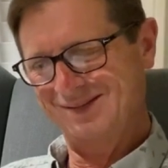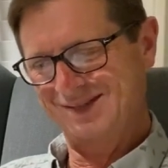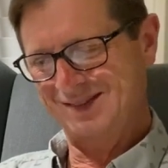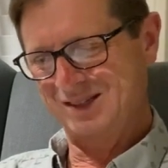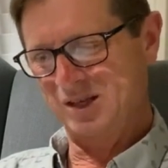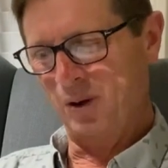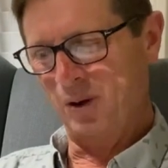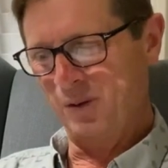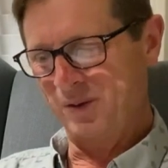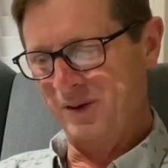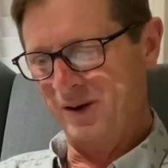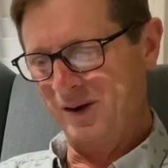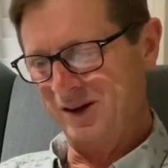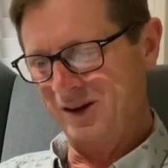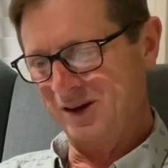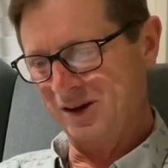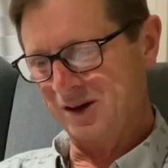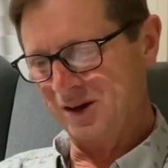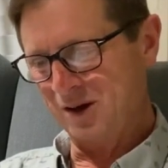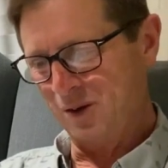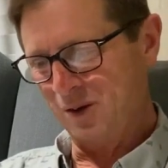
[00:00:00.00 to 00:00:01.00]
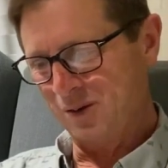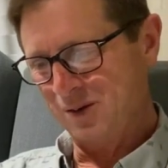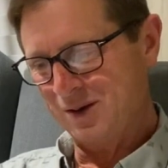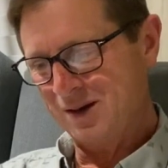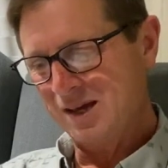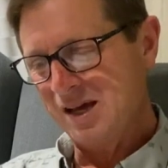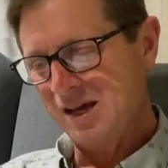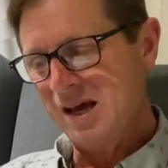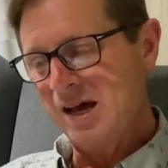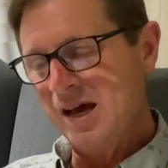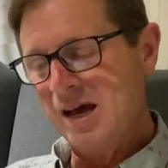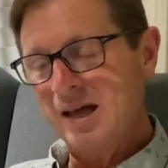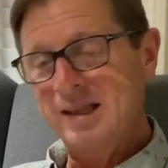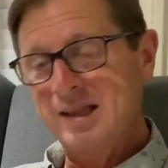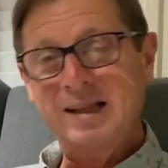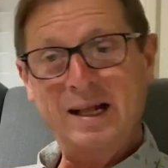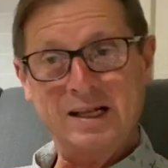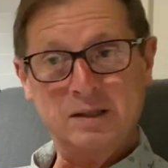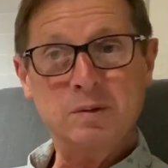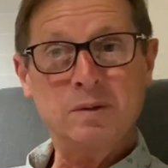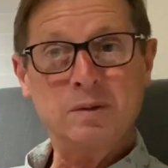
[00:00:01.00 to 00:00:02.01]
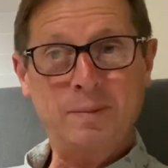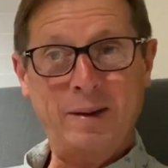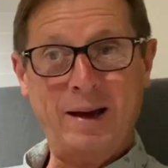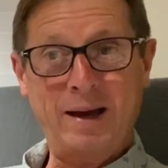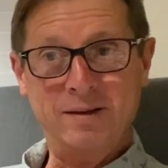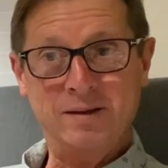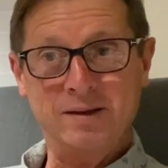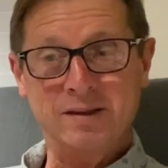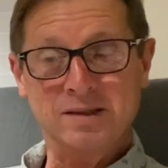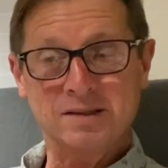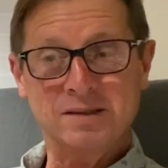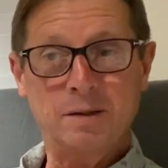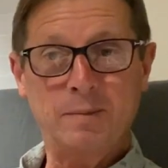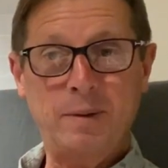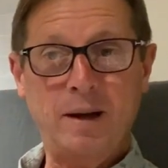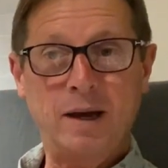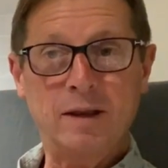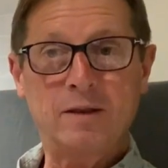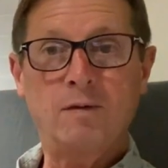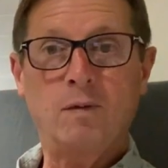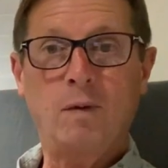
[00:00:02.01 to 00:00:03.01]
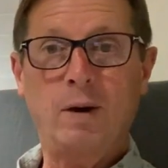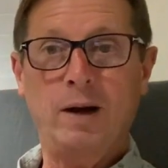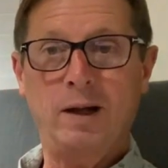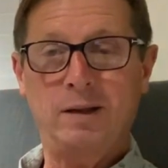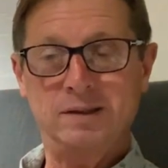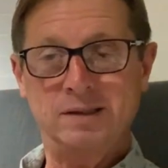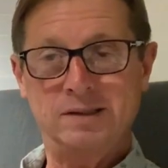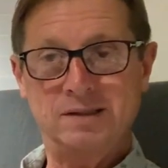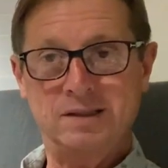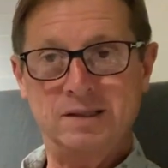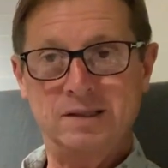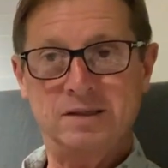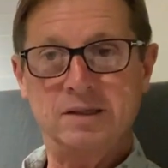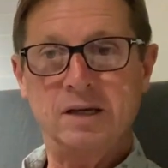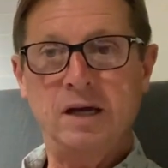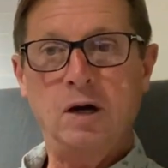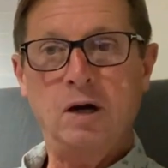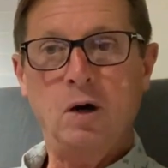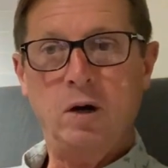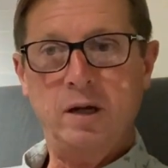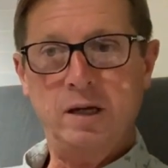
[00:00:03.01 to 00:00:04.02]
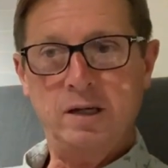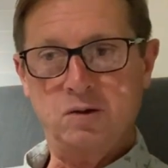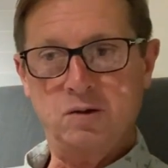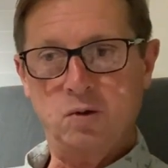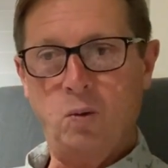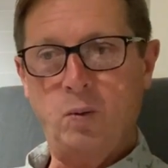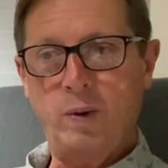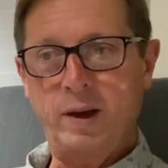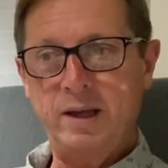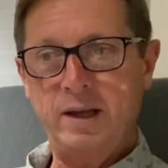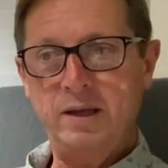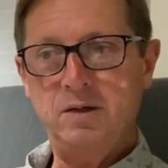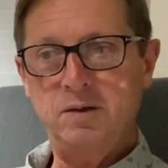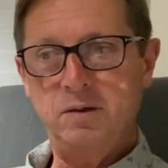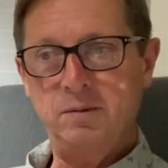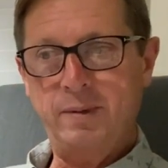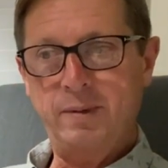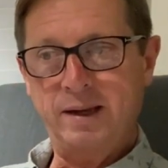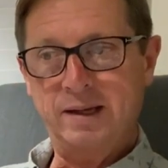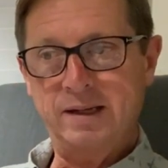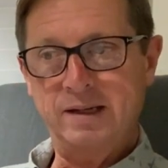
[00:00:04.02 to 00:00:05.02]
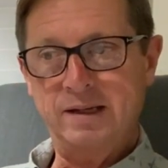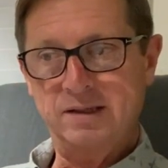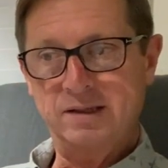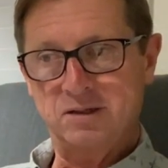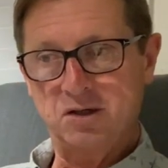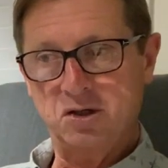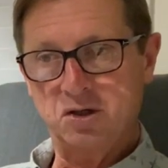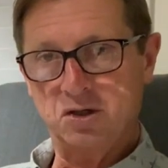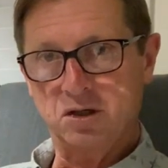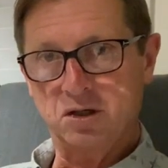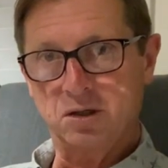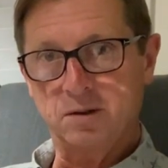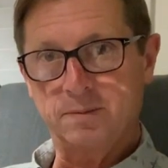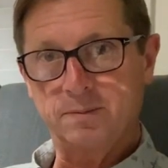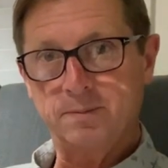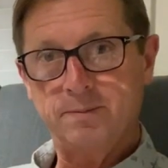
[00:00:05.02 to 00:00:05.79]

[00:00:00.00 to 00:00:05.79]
So there you go. That's what the path is. The path of wildness is is a way to make a decision